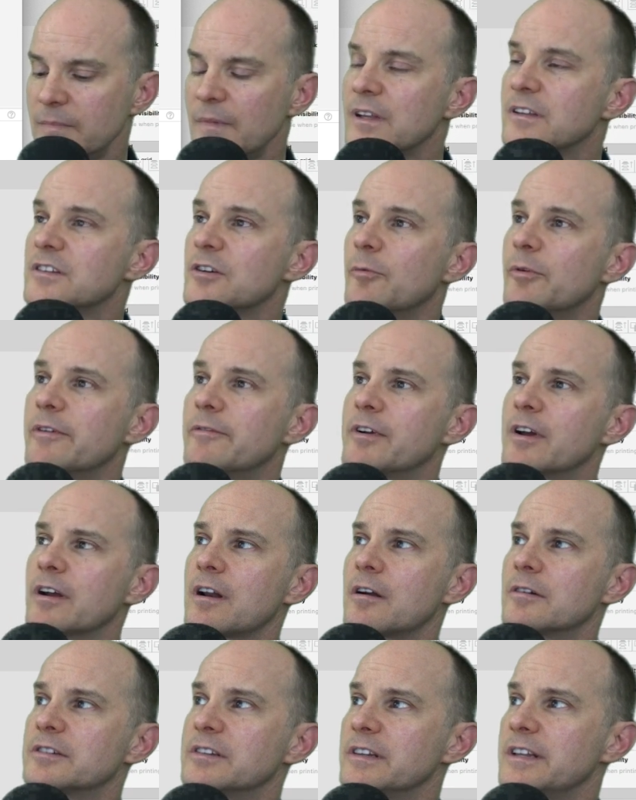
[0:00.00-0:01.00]
So we've got
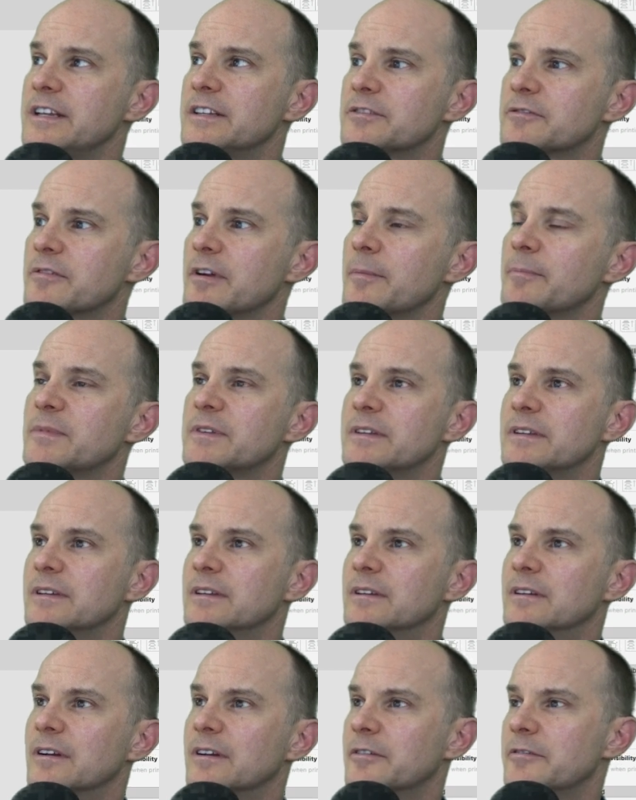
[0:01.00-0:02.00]
our delete script
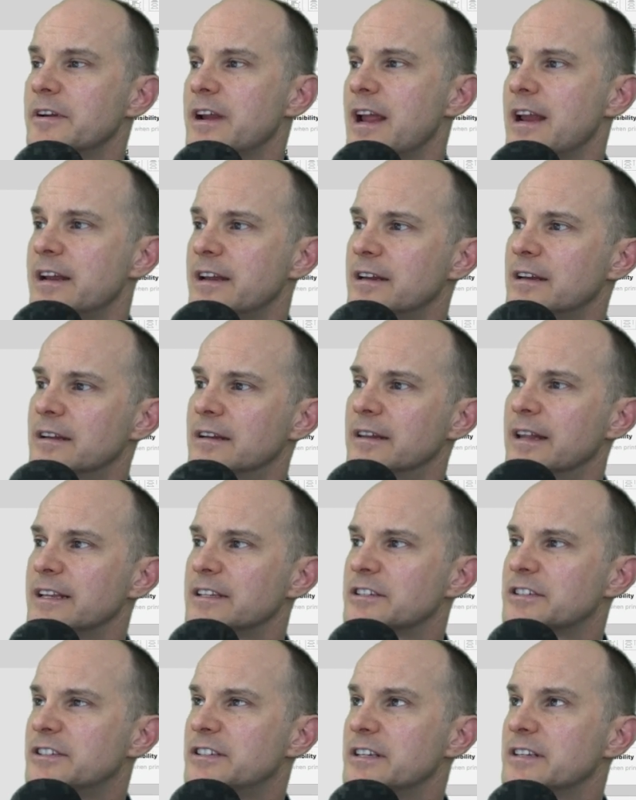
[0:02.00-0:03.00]
created.
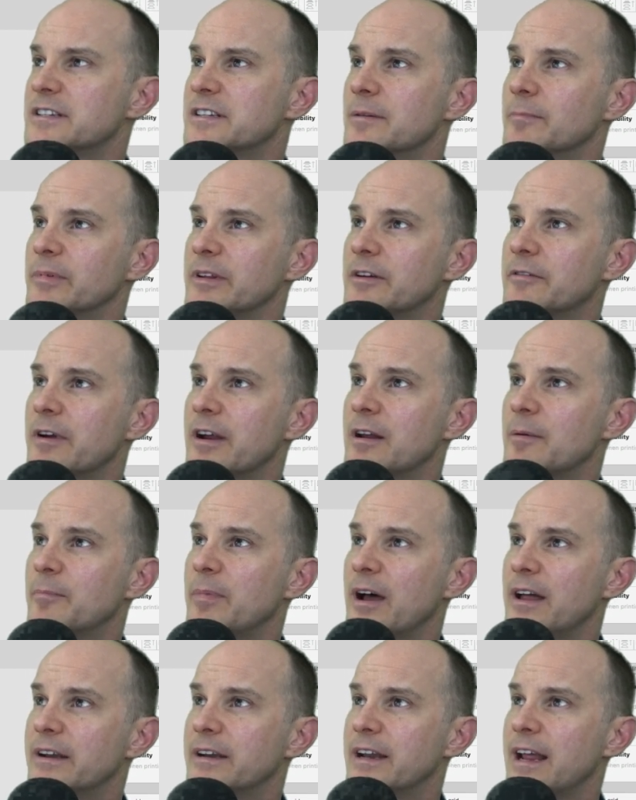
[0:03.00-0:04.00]
Let's just simply create a
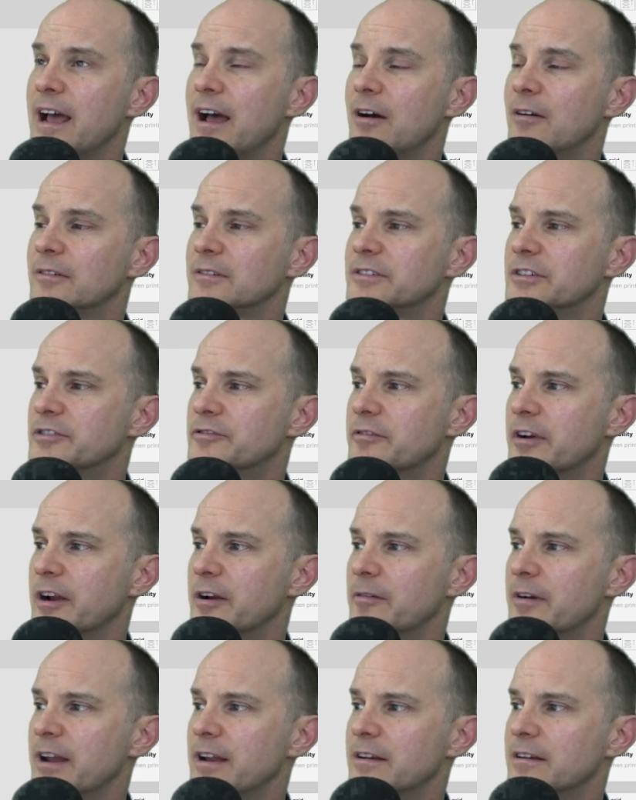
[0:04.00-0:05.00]
button now to
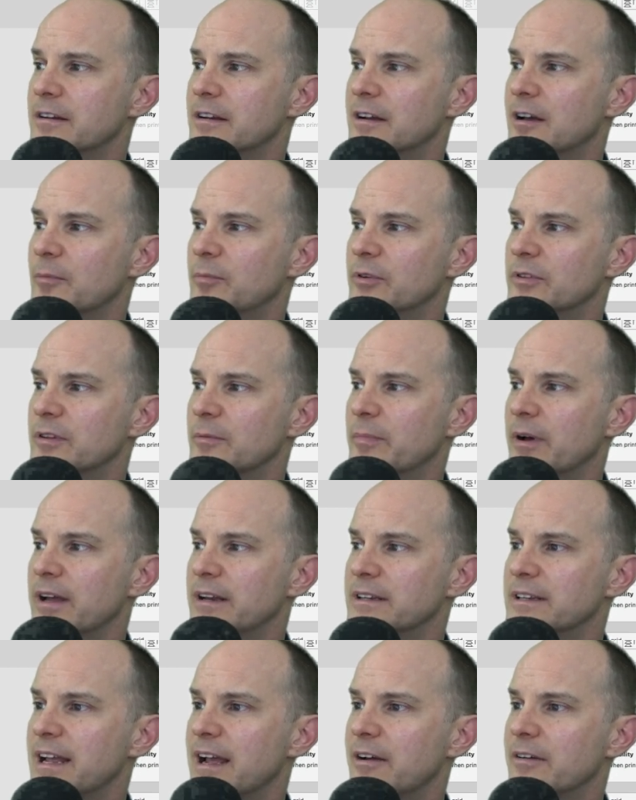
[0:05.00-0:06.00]
trigger it. I'll put the
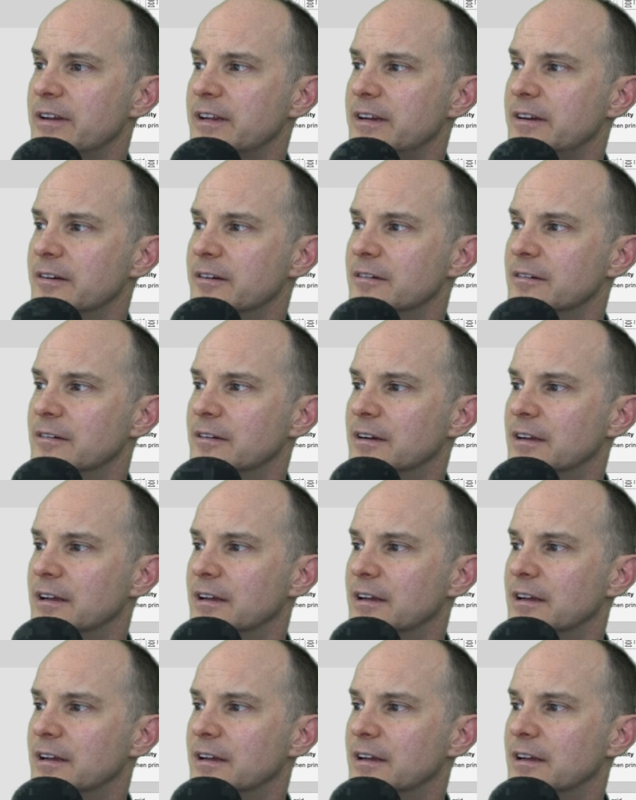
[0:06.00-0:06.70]
button down here.